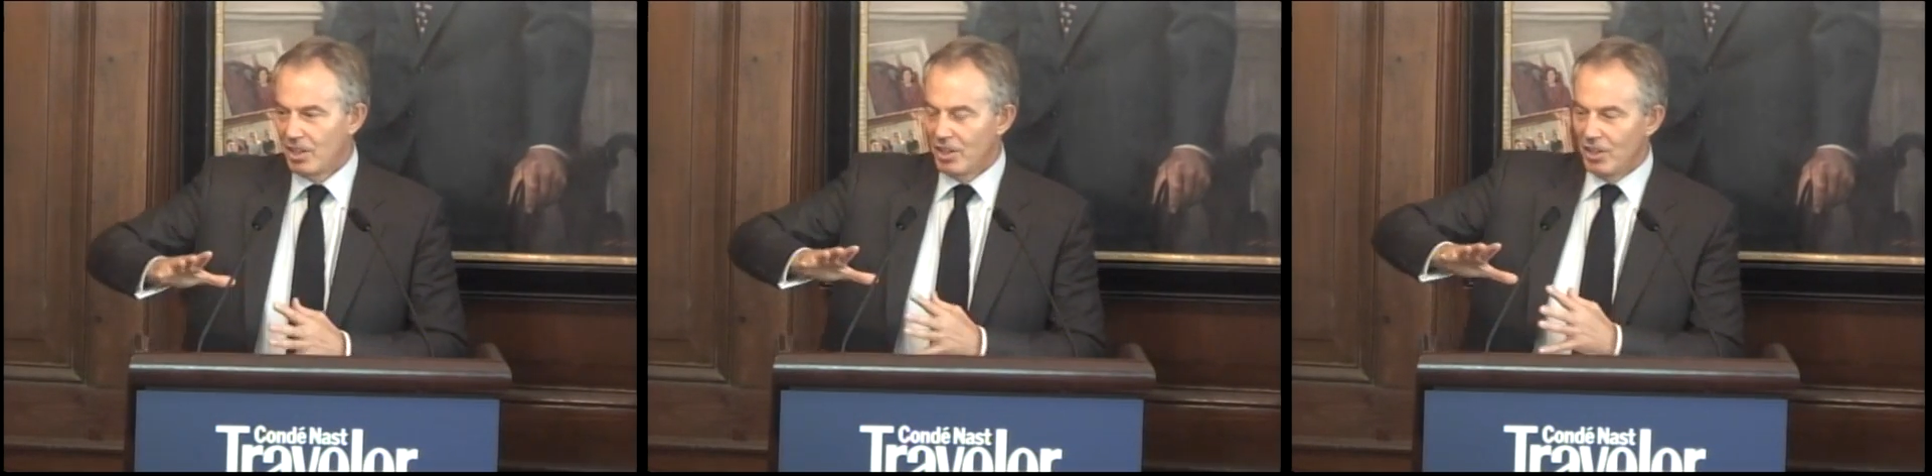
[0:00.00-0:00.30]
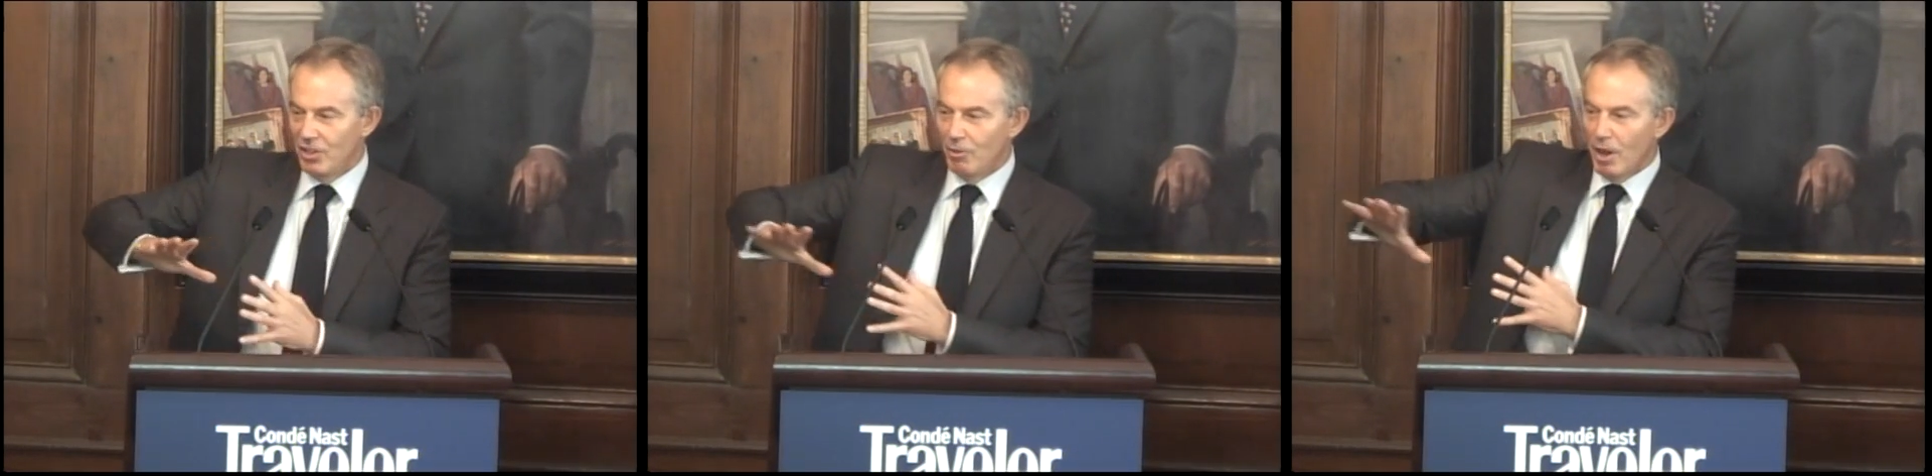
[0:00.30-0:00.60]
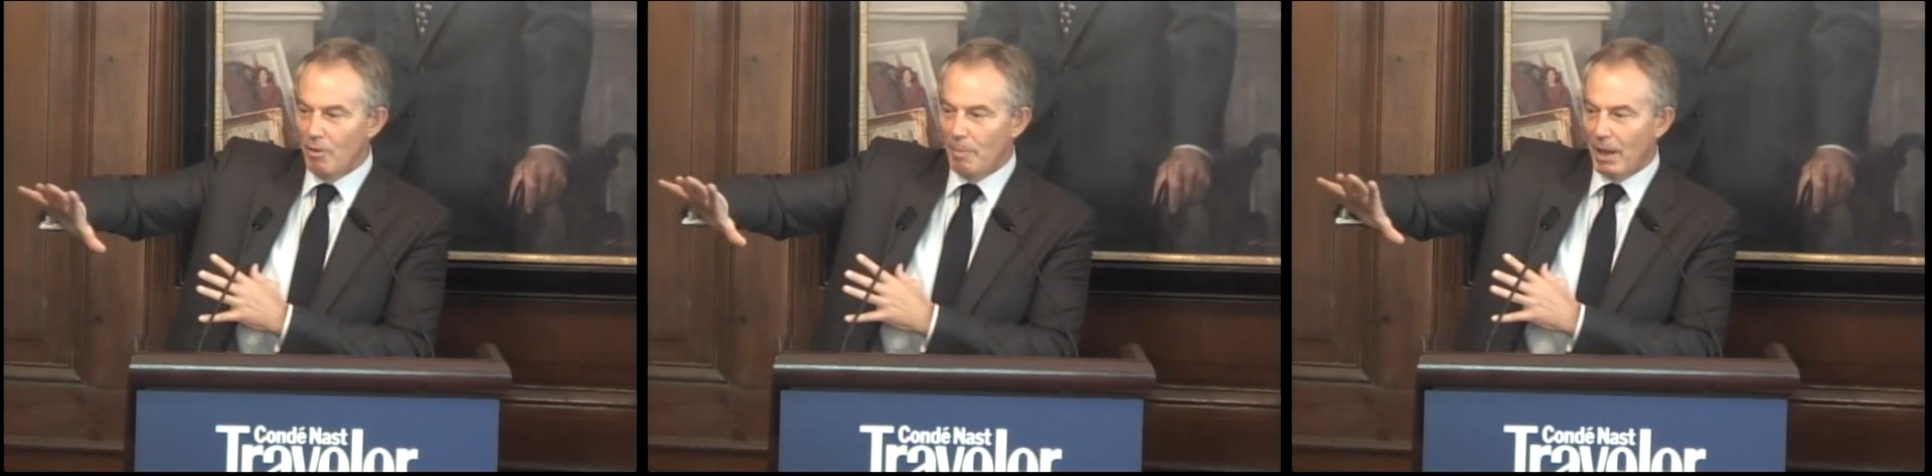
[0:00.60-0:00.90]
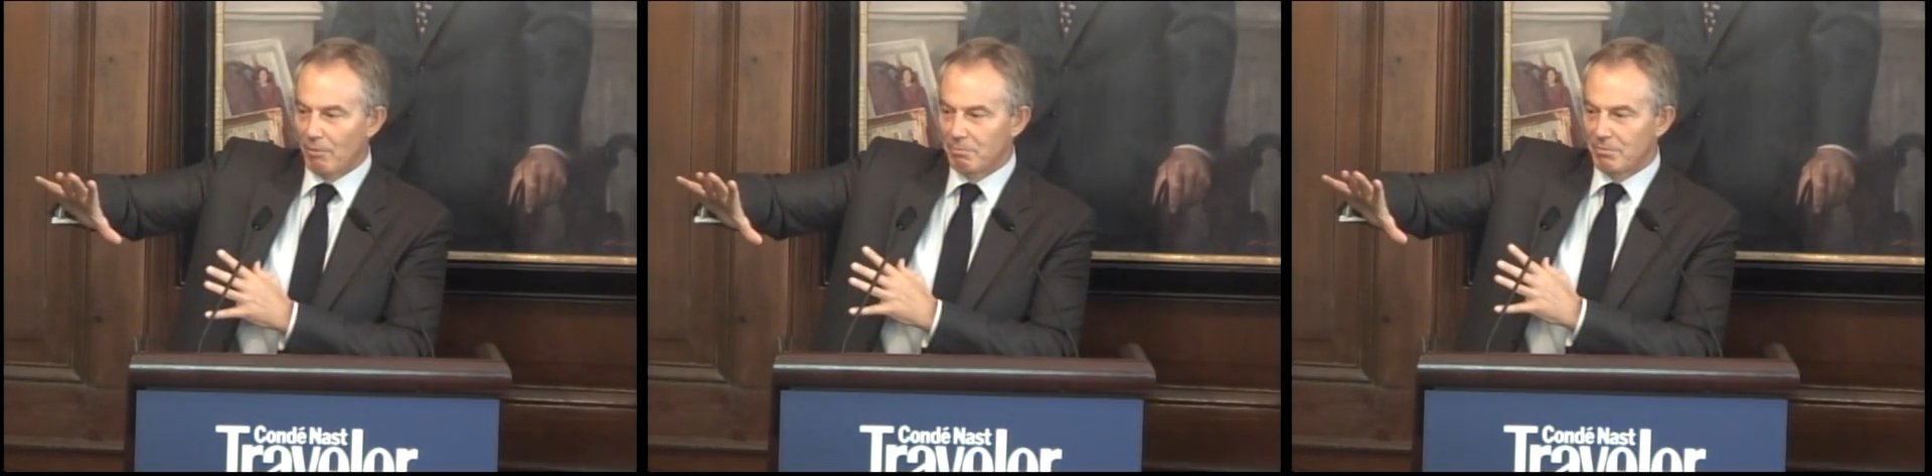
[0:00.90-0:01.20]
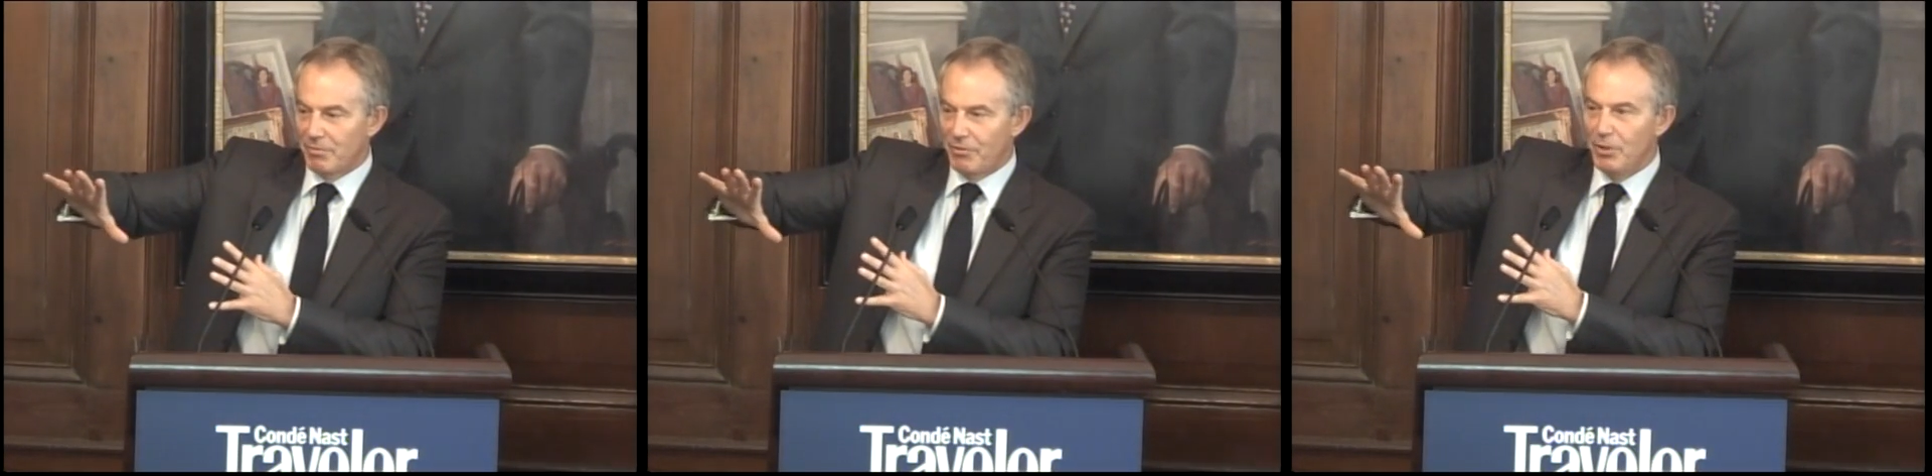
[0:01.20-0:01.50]
You go about
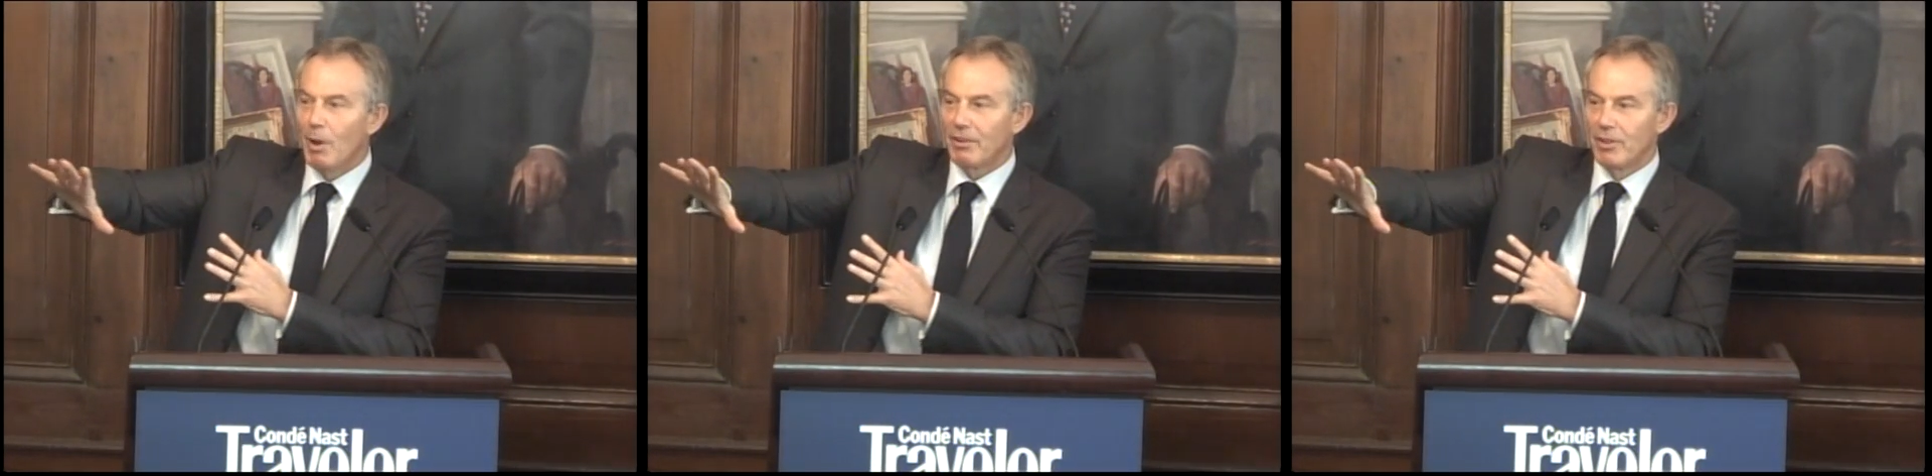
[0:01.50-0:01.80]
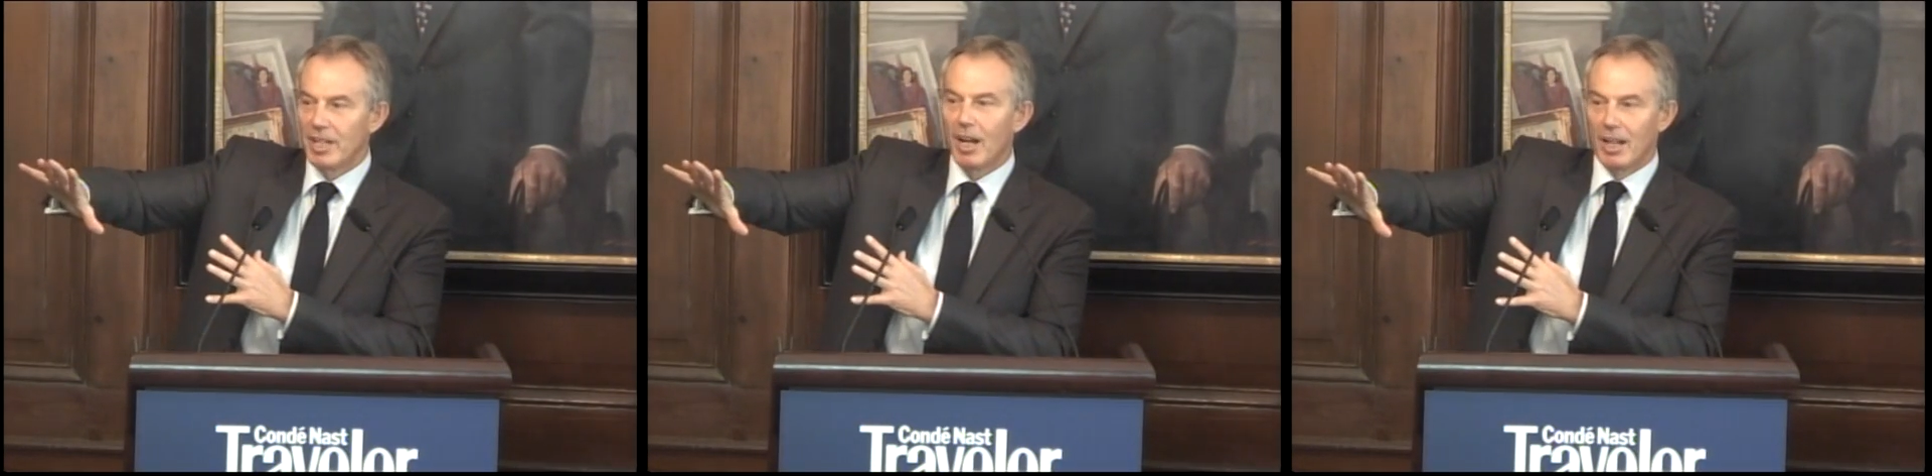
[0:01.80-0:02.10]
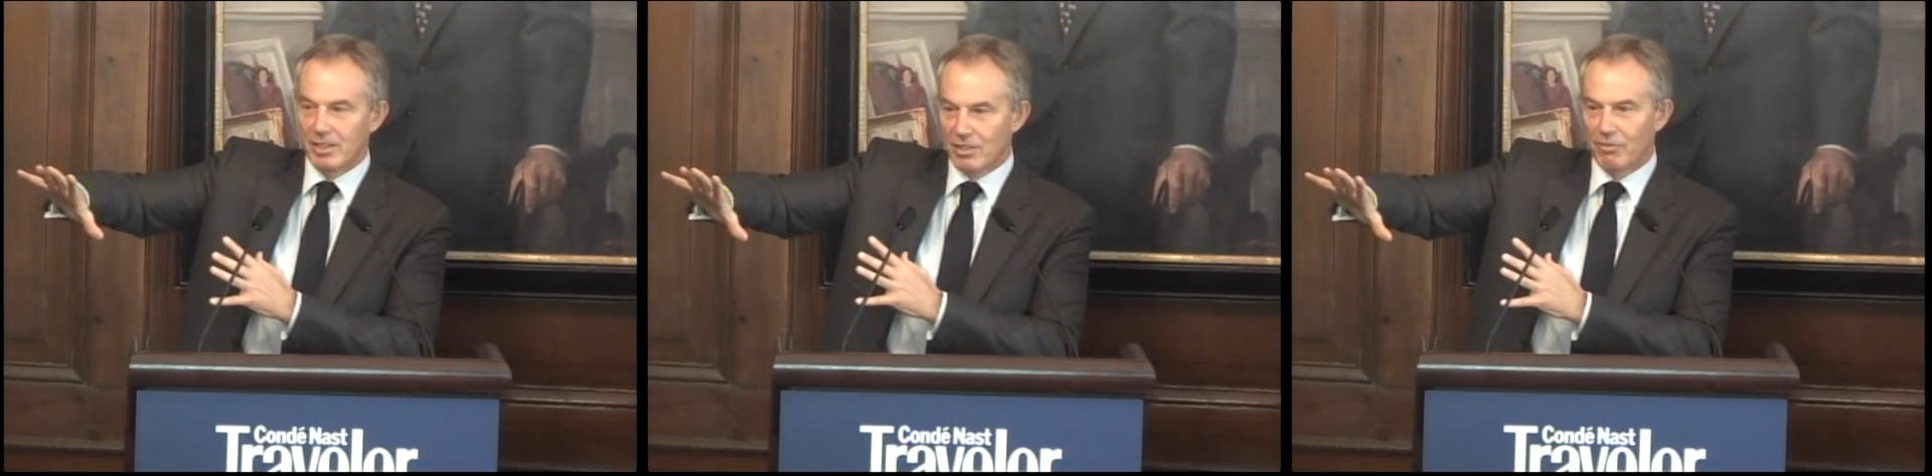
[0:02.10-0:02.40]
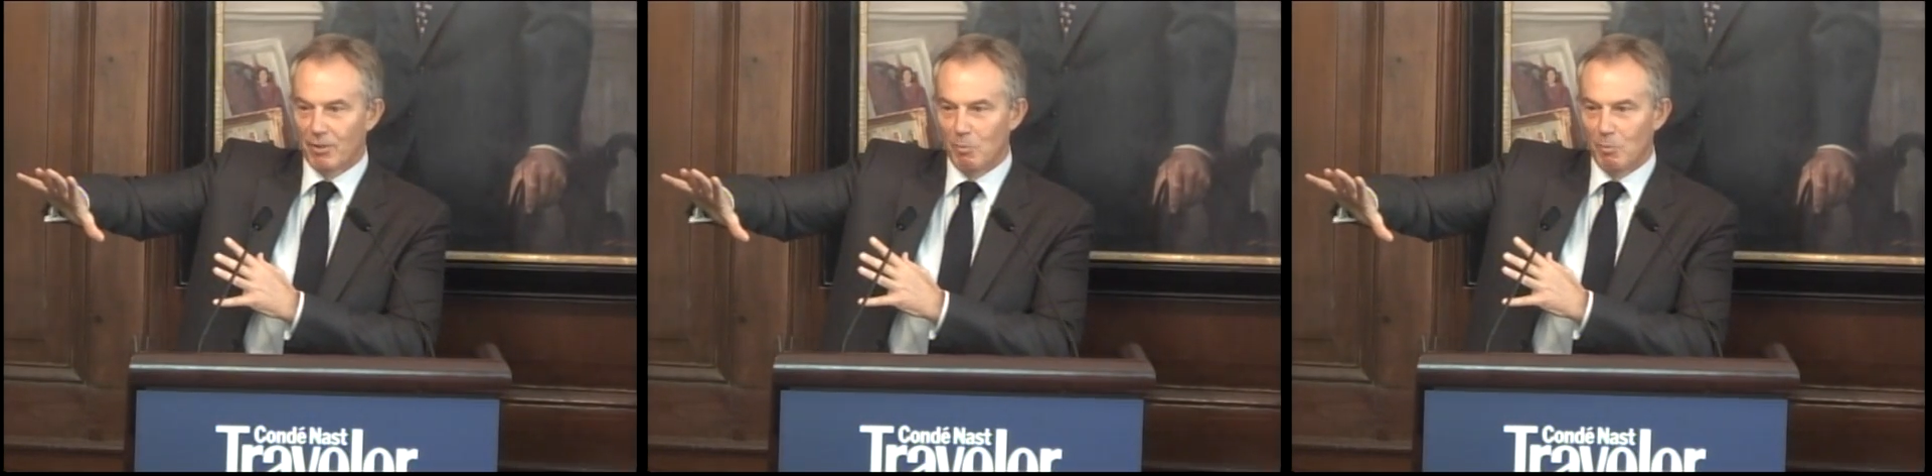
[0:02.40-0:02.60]
a few hundred yards from